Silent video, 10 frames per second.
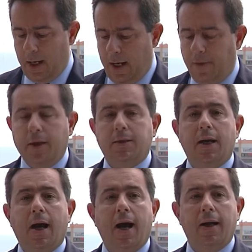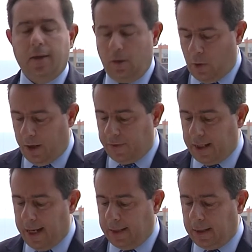In this regard, we have
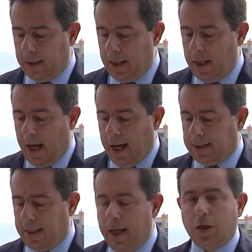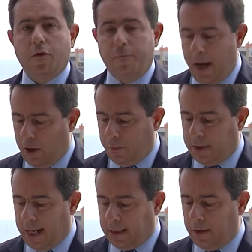set a series of main
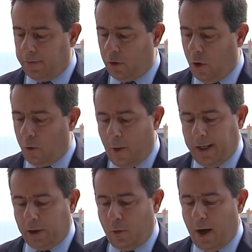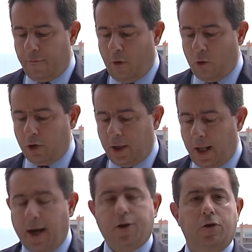objectives on which we are focusing our
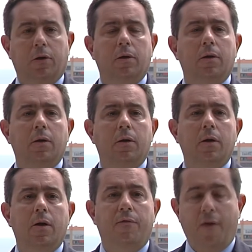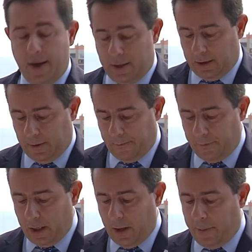action. First,
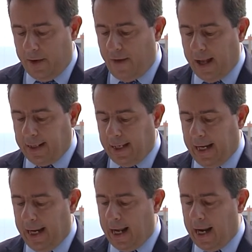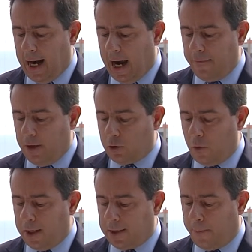preventing illegal arrivals through
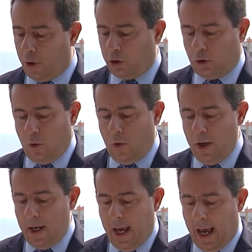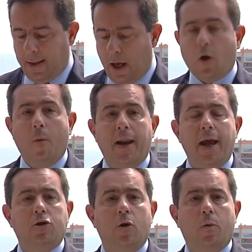the support to and the
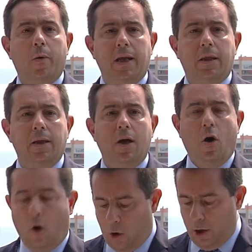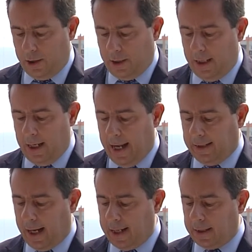cooperation with origin and
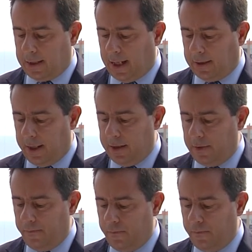transit countries.